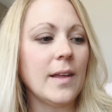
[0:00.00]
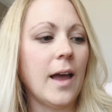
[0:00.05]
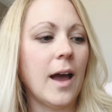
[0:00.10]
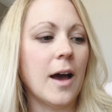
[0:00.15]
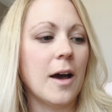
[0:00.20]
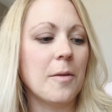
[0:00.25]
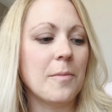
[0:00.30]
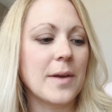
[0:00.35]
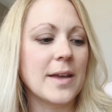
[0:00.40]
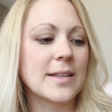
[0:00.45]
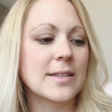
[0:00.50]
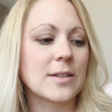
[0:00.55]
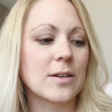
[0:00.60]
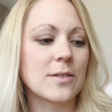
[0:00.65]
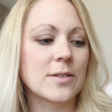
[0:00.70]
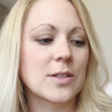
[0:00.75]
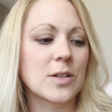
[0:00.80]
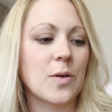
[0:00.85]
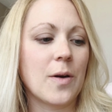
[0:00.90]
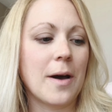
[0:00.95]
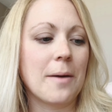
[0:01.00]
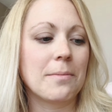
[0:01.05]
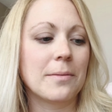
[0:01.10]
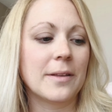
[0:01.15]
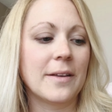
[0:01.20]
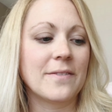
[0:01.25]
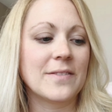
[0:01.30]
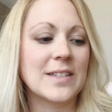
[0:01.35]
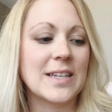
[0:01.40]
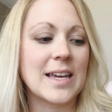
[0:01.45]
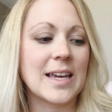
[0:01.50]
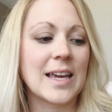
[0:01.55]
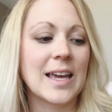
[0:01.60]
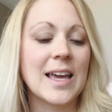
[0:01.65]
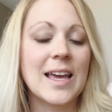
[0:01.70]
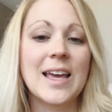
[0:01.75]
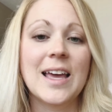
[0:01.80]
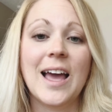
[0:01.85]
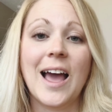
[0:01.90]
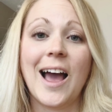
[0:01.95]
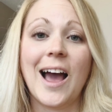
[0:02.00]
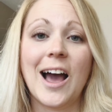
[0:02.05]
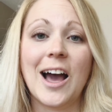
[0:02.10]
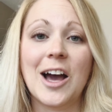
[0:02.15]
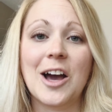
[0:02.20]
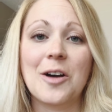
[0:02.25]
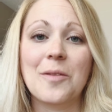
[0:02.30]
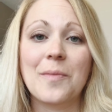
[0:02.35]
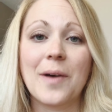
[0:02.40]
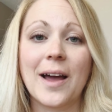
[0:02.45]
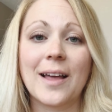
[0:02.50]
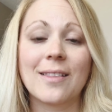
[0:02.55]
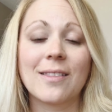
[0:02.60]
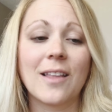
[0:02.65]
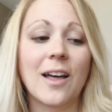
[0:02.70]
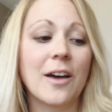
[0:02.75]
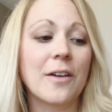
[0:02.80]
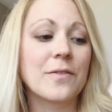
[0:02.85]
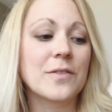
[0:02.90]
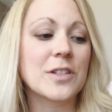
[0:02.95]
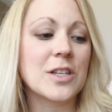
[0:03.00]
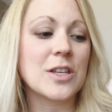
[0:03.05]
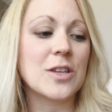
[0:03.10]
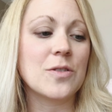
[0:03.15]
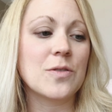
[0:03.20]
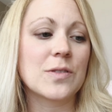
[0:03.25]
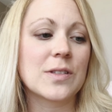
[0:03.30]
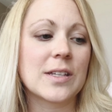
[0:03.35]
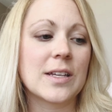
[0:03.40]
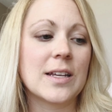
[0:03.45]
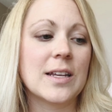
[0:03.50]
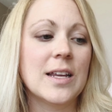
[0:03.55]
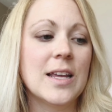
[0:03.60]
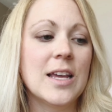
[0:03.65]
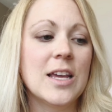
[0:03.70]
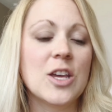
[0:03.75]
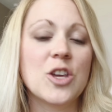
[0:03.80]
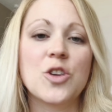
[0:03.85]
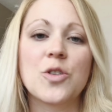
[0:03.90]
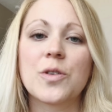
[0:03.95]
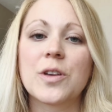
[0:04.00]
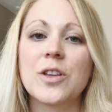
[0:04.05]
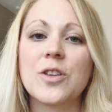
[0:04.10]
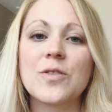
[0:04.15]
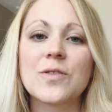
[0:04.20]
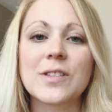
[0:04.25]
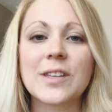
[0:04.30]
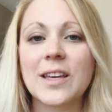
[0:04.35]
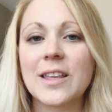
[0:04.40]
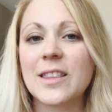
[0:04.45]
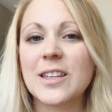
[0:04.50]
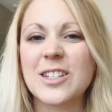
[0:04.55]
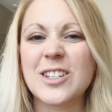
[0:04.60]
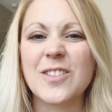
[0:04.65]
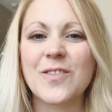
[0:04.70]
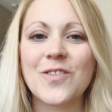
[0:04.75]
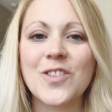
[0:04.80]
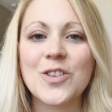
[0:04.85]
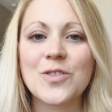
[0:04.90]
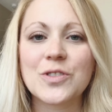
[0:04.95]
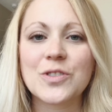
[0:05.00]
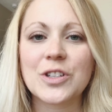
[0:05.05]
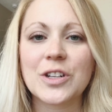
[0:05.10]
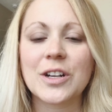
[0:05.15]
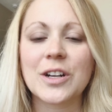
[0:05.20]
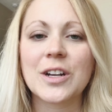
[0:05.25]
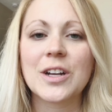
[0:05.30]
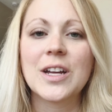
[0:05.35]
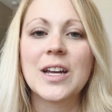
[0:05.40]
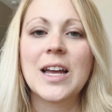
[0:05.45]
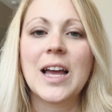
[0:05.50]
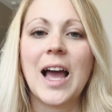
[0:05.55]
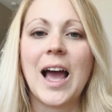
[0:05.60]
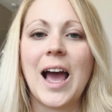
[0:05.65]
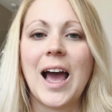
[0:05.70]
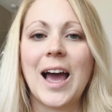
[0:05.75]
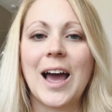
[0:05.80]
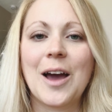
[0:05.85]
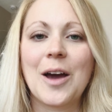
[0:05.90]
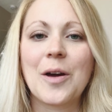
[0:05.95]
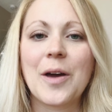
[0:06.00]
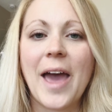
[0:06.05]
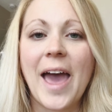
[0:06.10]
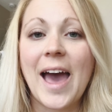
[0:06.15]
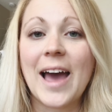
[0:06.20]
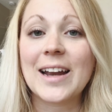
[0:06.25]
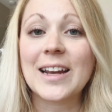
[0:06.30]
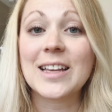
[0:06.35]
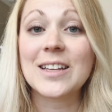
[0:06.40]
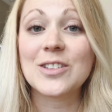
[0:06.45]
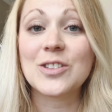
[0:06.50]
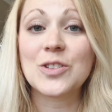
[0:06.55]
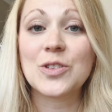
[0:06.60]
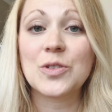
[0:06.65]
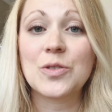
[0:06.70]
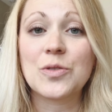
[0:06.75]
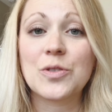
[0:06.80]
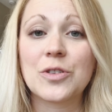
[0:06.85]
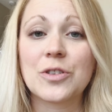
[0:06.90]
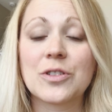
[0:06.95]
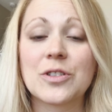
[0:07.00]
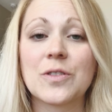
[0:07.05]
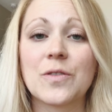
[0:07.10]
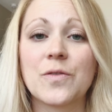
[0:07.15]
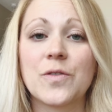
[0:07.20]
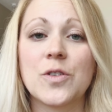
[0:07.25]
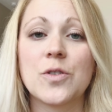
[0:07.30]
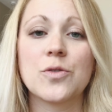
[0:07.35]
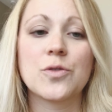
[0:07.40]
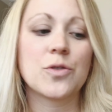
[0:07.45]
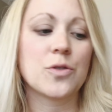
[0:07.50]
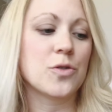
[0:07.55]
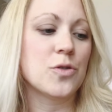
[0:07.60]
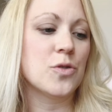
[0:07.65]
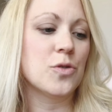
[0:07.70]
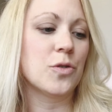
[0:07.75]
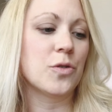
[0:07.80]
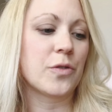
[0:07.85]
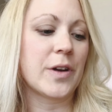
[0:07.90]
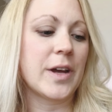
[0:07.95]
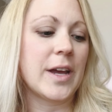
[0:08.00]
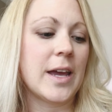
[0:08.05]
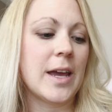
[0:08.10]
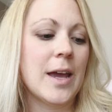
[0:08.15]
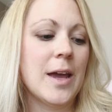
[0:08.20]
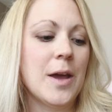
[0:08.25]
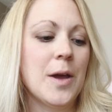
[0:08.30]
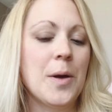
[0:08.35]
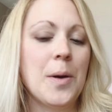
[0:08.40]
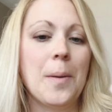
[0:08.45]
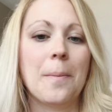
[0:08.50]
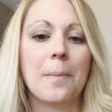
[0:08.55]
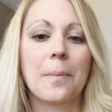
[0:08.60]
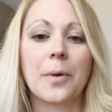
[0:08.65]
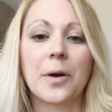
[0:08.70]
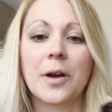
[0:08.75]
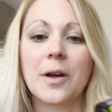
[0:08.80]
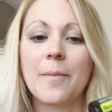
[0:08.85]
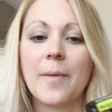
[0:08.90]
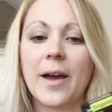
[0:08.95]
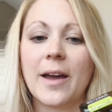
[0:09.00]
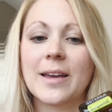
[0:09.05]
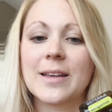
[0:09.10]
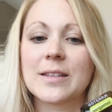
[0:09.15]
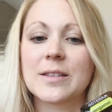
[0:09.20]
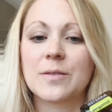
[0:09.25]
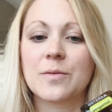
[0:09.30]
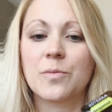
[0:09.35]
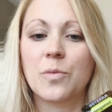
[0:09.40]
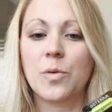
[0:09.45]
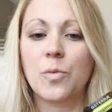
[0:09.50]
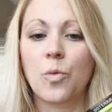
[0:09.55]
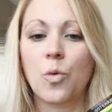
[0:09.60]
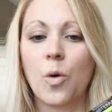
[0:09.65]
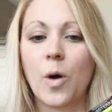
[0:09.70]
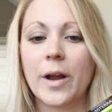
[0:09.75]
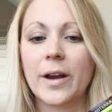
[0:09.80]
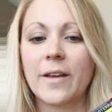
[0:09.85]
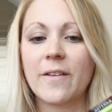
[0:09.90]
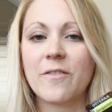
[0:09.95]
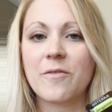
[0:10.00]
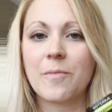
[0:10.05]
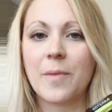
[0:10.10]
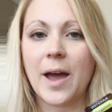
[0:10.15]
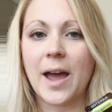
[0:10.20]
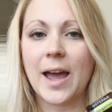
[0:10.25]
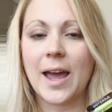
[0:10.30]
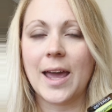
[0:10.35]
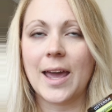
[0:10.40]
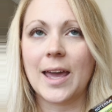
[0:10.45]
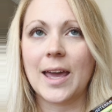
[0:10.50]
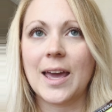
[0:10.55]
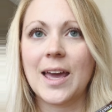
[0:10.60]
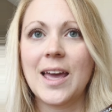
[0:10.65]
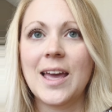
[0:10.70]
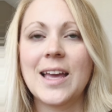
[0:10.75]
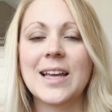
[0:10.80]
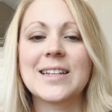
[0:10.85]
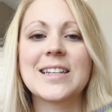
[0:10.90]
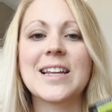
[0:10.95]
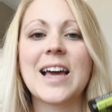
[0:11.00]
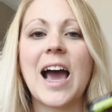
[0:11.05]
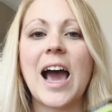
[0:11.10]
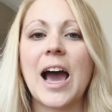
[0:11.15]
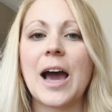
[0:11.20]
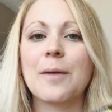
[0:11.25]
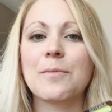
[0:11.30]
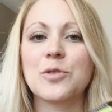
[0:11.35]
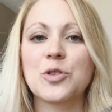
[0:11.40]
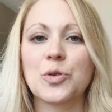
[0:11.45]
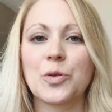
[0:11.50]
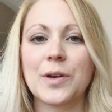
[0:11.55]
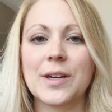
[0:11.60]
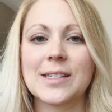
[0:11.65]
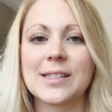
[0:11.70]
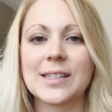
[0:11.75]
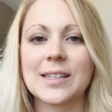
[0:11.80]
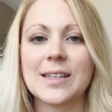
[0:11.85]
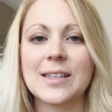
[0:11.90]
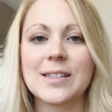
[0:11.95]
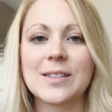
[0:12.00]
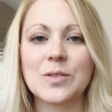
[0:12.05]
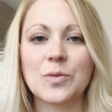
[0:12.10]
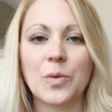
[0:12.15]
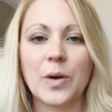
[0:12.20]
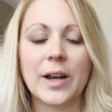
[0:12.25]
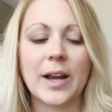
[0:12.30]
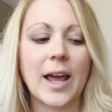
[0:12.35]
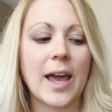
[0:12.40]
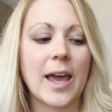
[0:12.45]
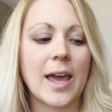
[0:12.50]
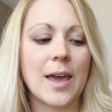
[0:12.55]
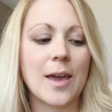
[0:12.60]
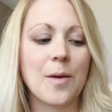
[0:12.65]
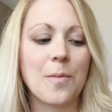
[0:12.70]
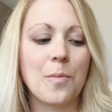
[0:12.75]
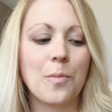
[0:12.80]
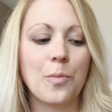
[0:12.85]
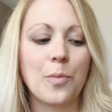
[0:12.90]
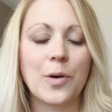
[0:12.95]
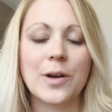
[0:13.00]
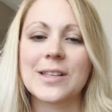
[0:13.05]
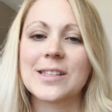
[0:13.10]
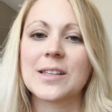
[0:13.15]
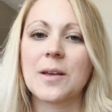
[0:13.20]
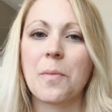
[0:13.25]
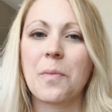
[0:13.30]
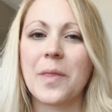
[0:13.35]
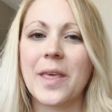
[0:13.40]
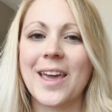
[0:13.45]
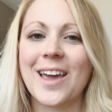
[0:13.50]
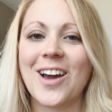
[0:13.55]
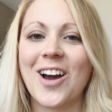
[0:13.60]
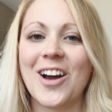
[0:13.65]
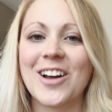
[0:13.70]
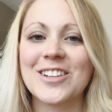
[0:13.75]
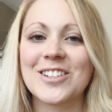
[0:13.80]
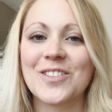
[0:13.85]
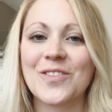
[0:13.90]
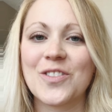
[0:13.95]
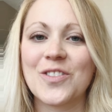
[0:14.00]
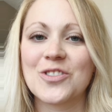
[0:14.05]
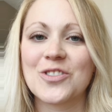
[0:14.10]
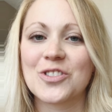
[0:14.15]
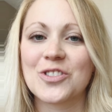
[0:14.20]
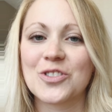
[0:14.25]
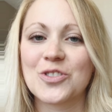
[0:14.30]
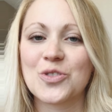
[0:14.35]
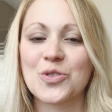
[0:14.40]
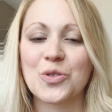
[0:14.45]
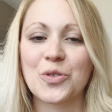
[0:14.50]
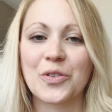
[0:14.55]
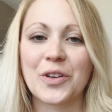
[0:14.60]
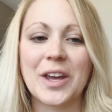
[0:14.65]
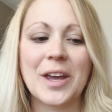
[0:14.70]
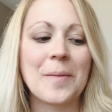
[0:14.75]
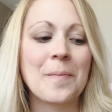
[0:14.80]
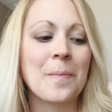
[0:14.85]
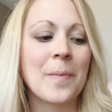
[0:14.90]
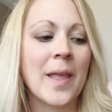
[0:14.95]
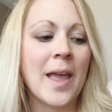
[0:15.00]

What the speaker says: It's also uplifting. I love to use it. You can use it in the diffuser, add it to your diffuser jewelry. Bergamot is one of my top choices when I put something on diffuser jewelry,